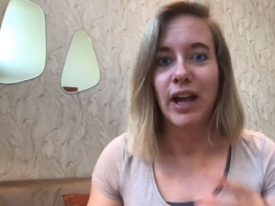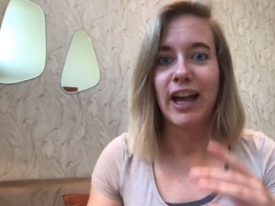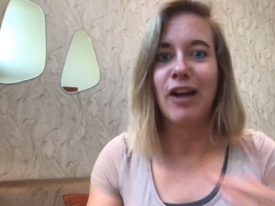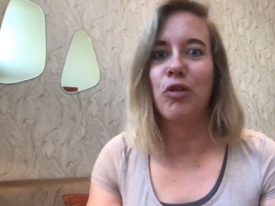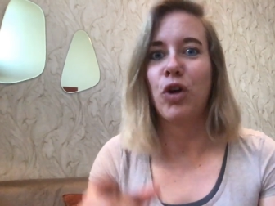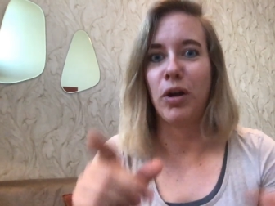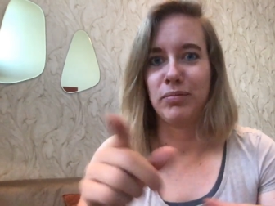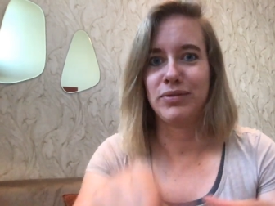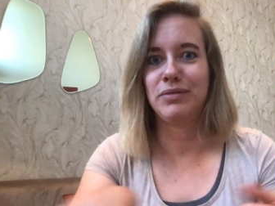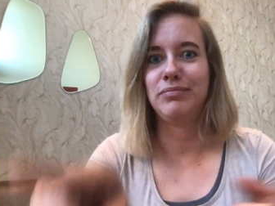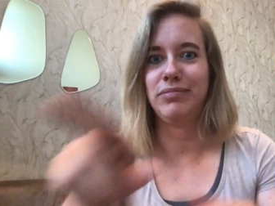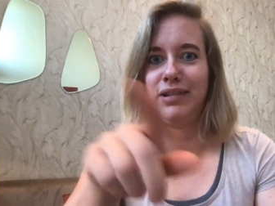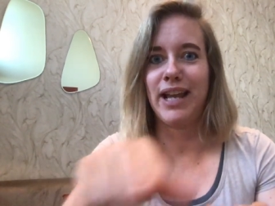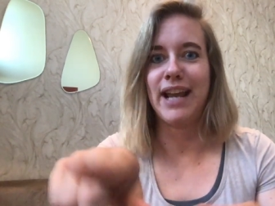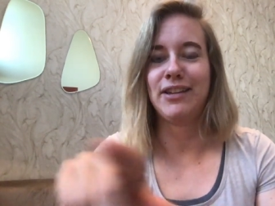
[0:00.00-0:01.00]
I'll come
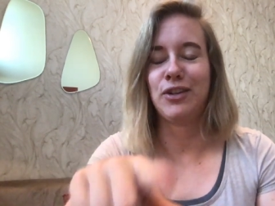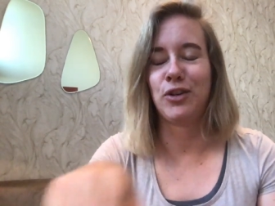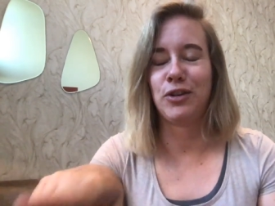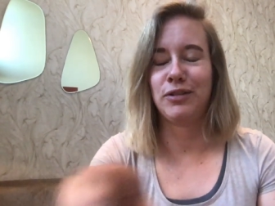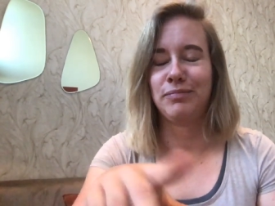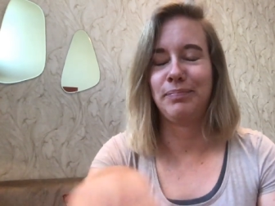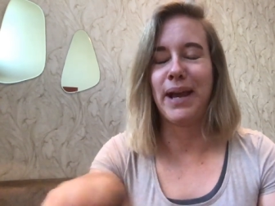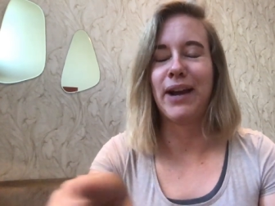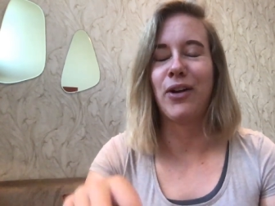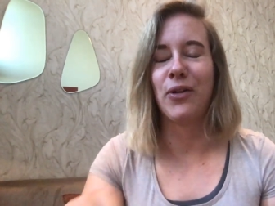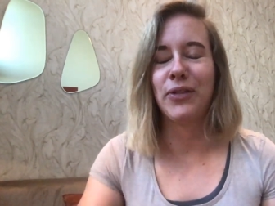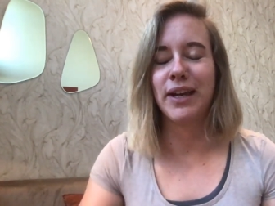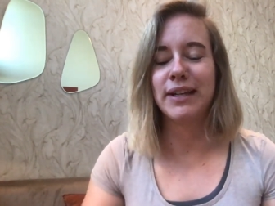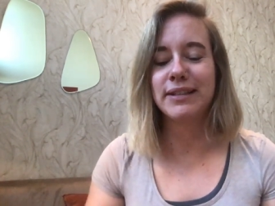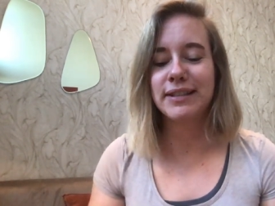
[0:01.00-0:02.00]
later back on
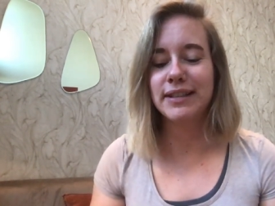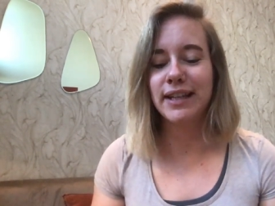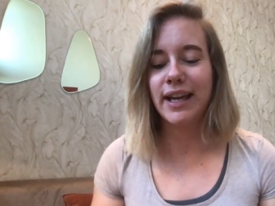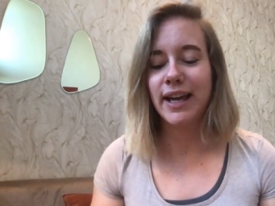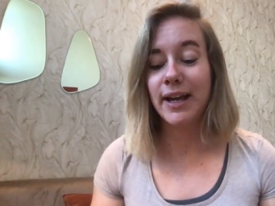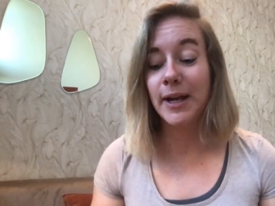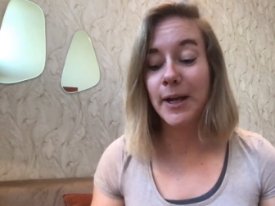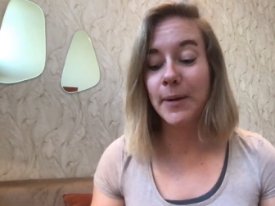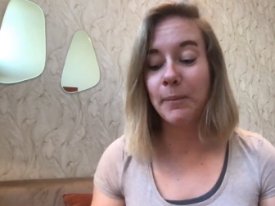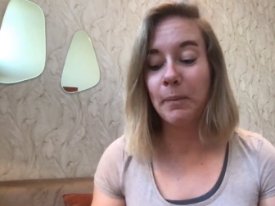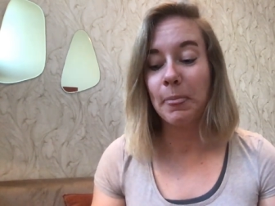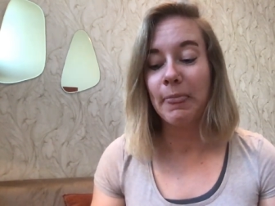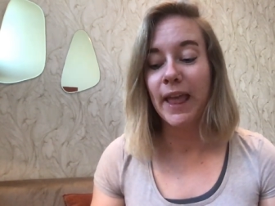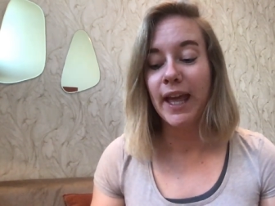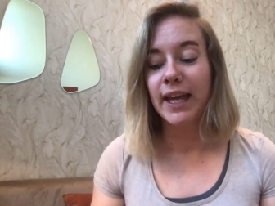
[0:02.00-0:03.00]
that.
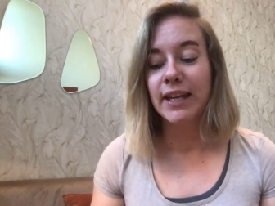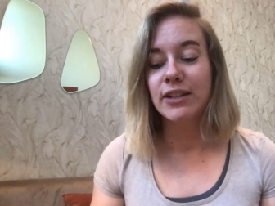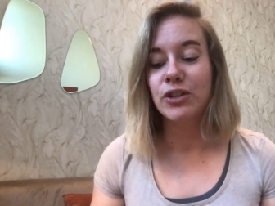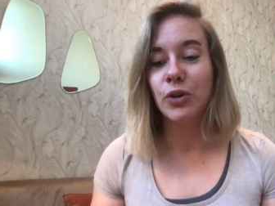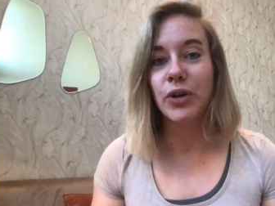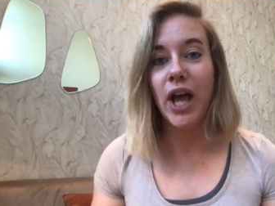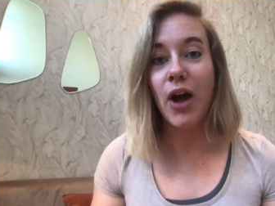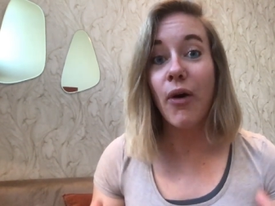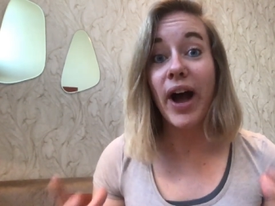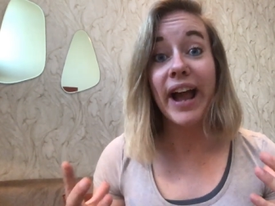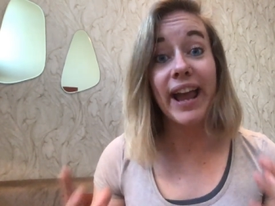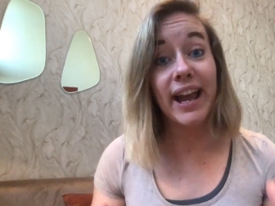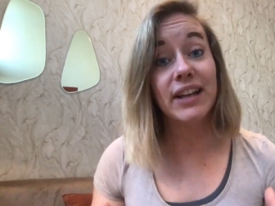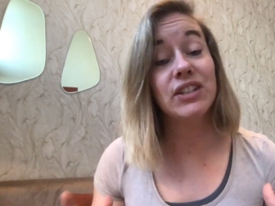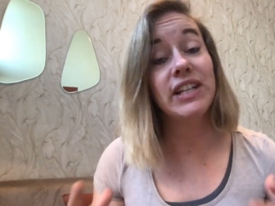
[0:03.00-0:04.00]
So now I
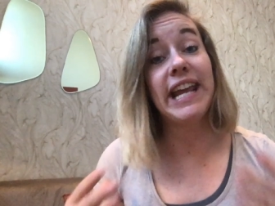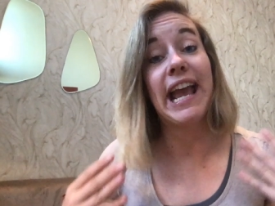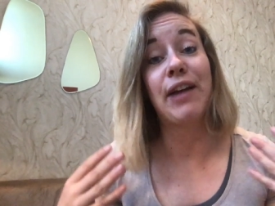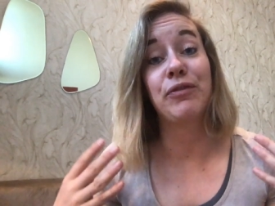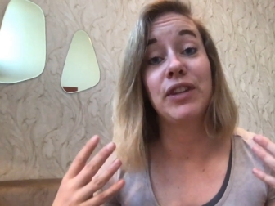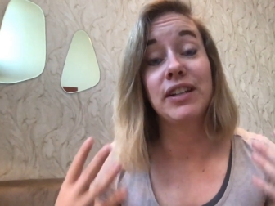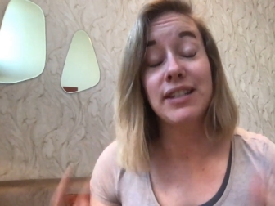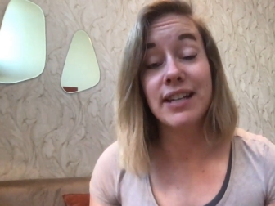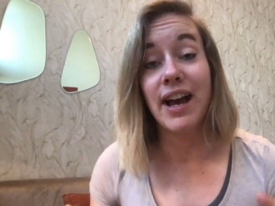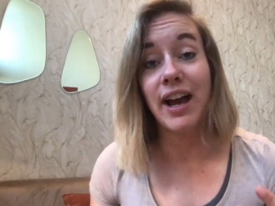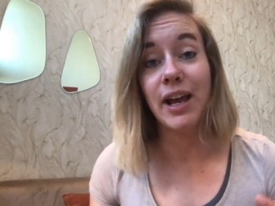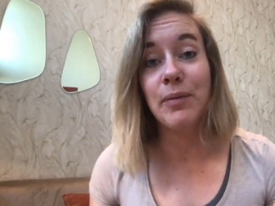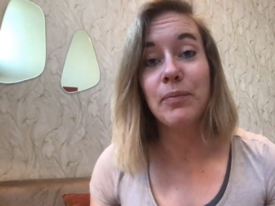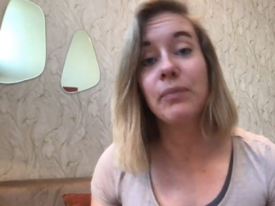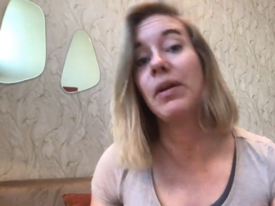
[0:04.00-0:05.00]
actually have the
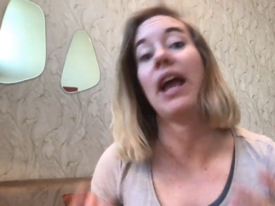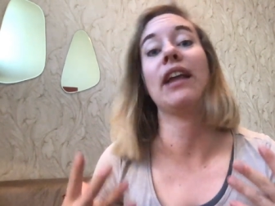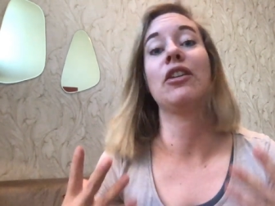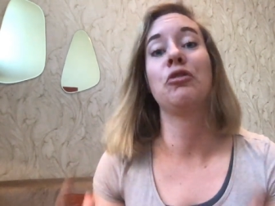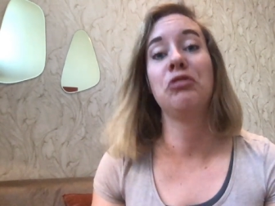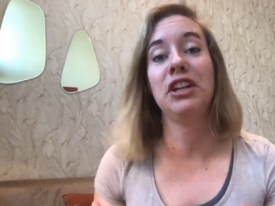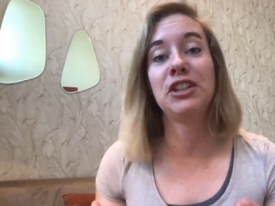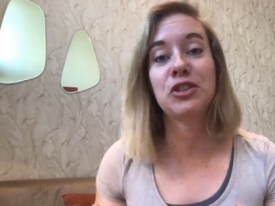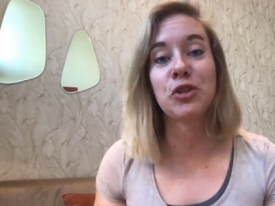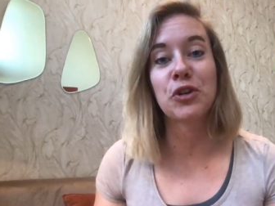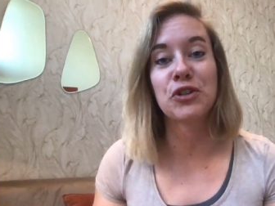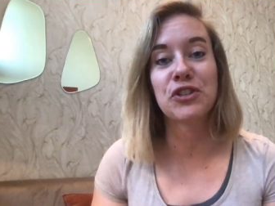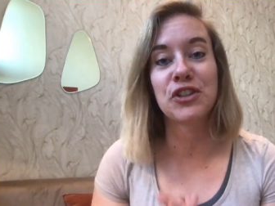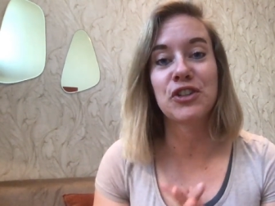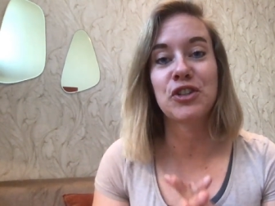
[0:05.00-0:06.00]
time and the
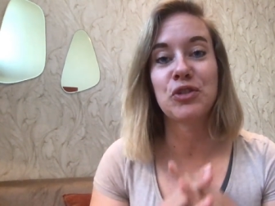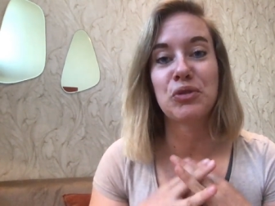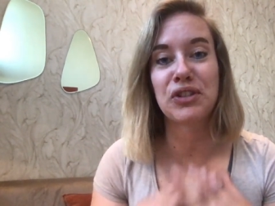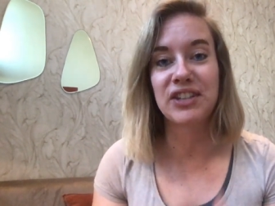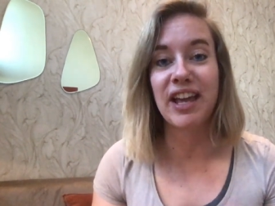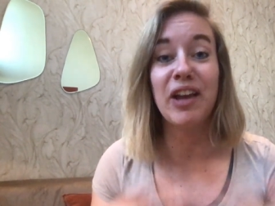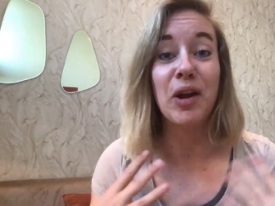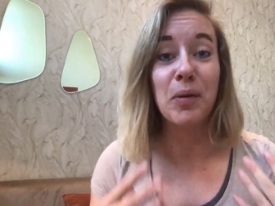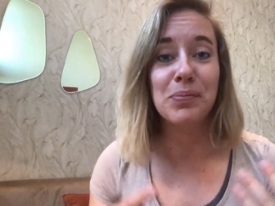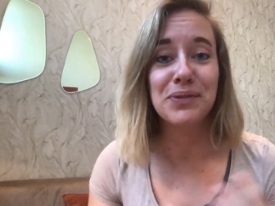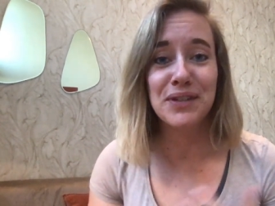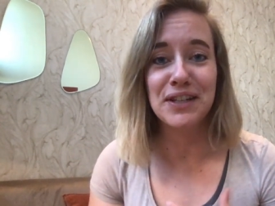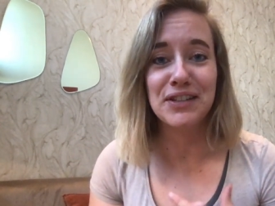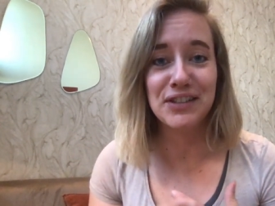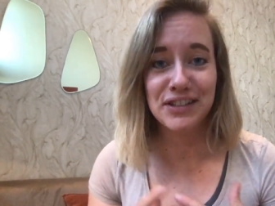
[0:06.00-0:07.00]
resources to set up
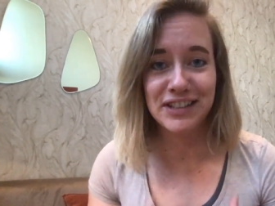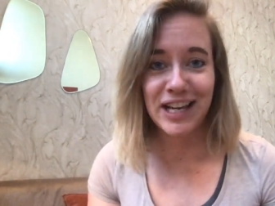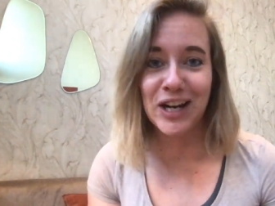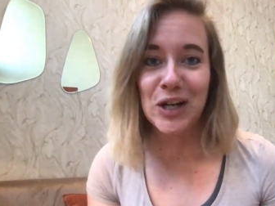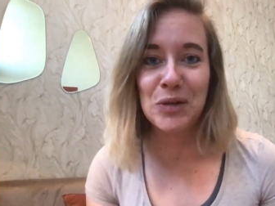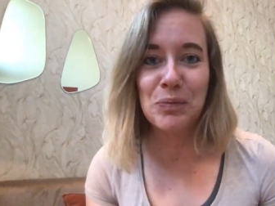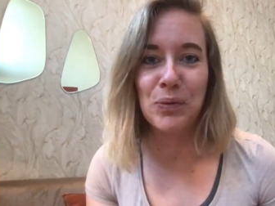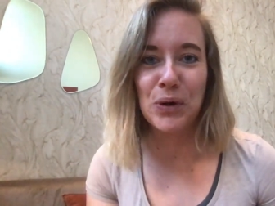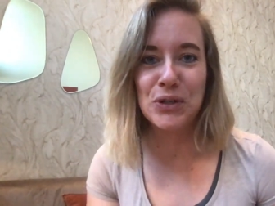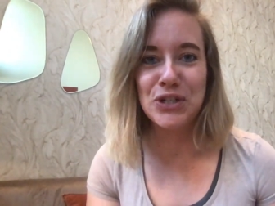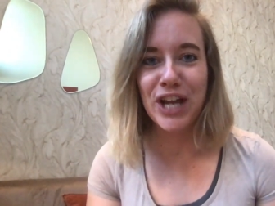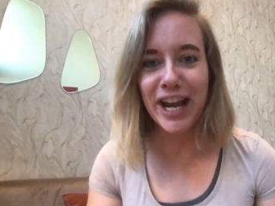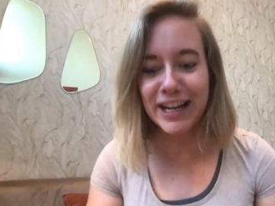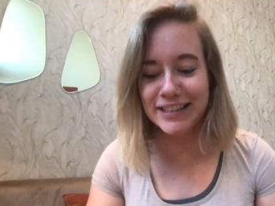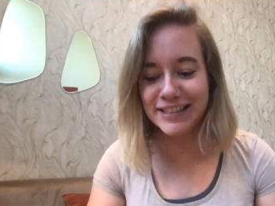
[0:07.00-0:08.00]
this second
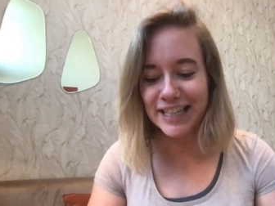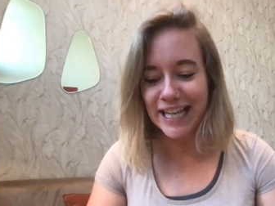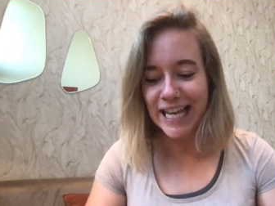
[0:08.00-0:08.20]
project.